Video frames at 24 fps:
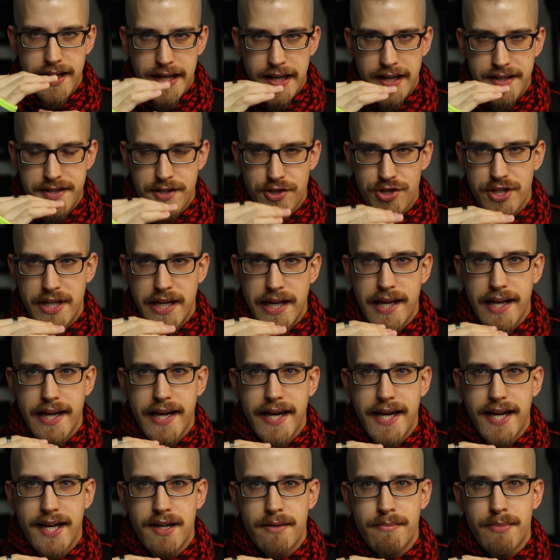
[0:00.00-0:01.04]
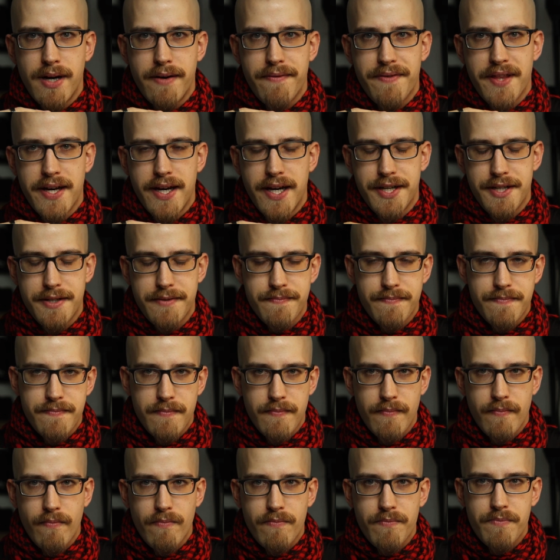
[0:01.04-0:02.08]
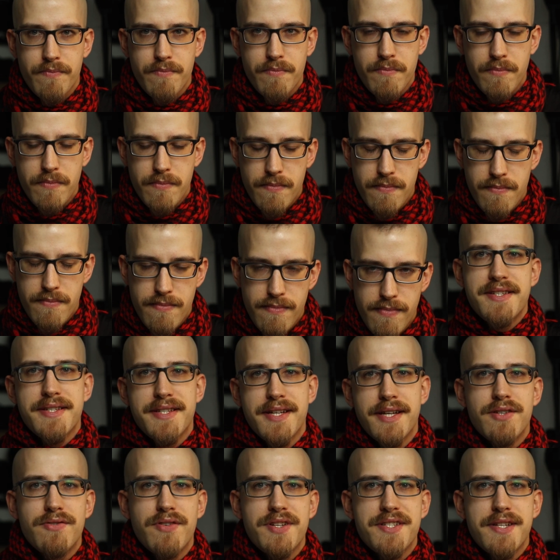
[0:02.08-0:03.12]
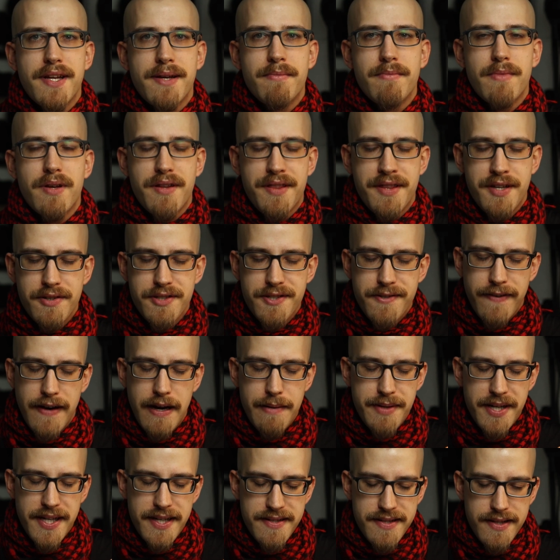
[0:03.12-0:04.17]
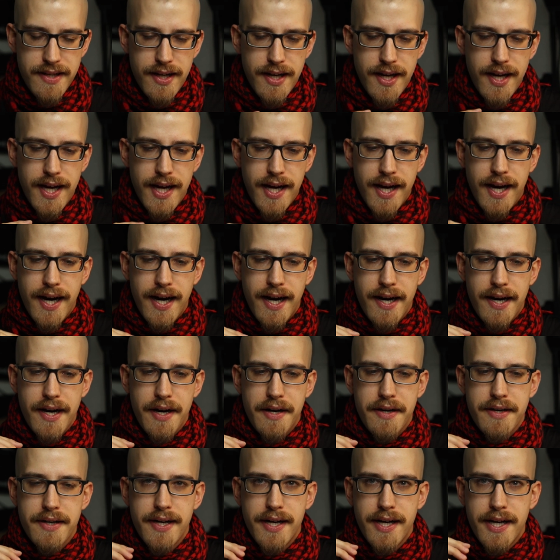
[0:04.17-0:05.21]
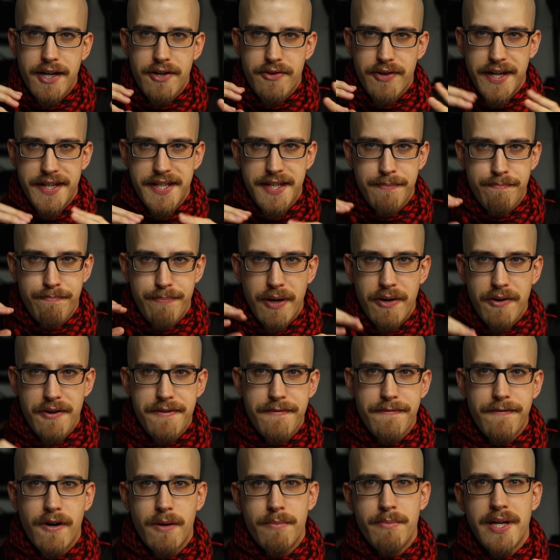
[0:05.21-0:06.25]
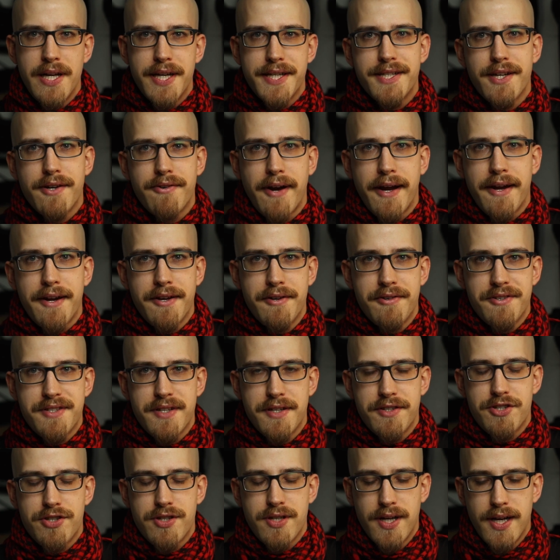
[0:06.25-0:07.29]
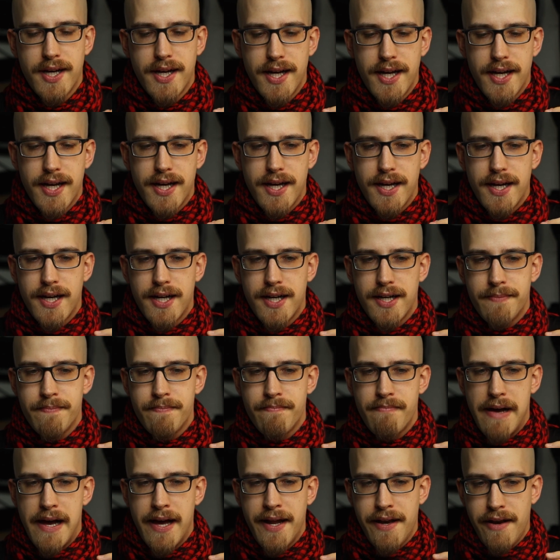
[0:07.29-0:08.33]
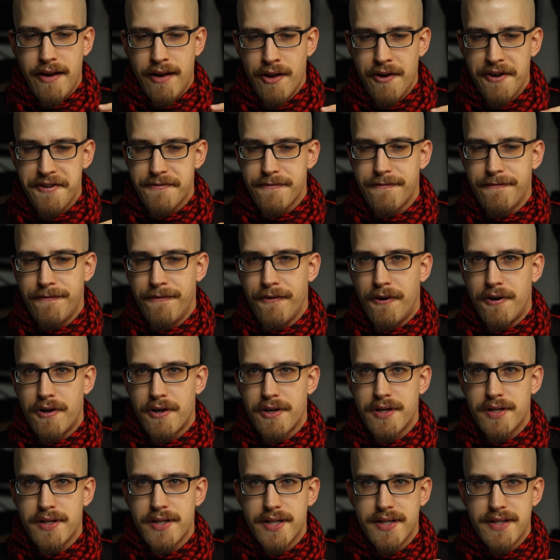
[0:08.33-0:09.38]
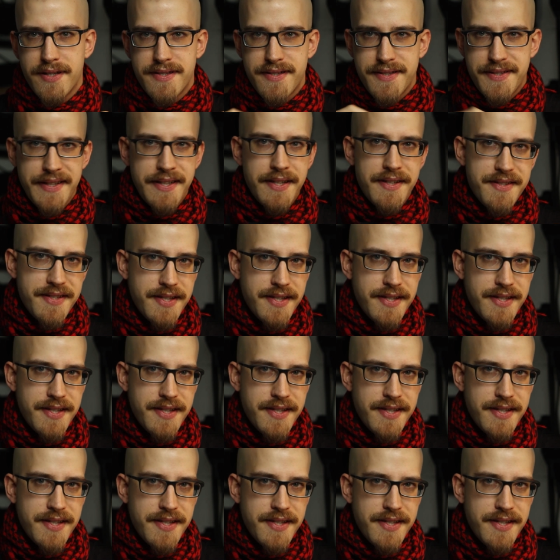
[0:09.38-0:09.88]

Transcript: as a shell layer above that. This is interesting. Those fabrics are created both for military usage and not for still